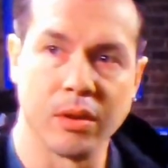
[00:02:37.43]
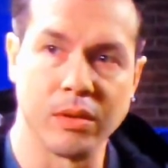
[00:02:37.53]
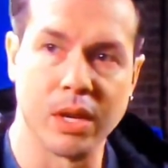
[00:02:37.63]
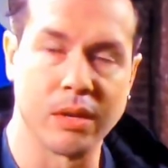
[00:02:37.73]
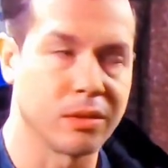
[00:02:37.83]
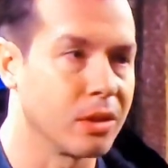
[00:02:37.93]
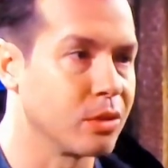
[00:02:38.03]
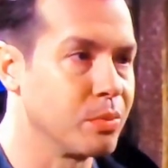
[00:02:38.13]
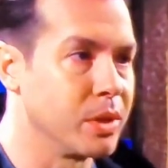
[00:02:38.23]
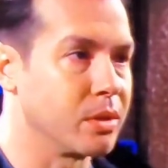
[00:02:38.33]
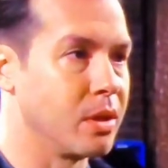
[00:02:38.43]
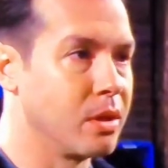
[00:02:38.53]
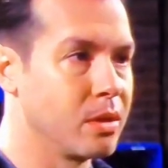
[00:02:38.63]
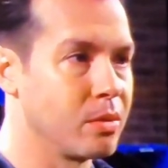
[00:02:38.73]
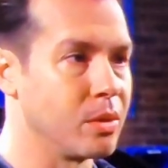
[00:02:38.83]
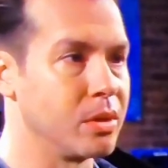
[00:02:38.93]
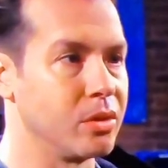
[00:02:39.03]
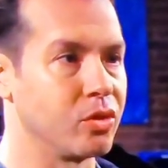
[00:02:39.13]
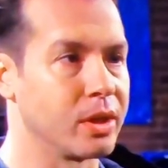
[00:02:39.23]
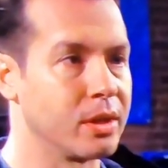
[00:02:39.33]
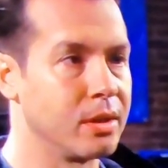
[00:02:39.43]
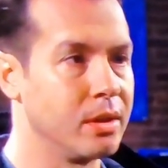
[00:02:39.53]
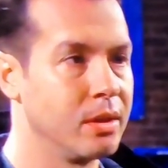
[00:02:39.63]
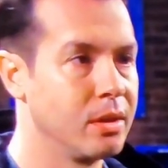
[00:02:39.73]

which leaves him more emotionally withdrawn,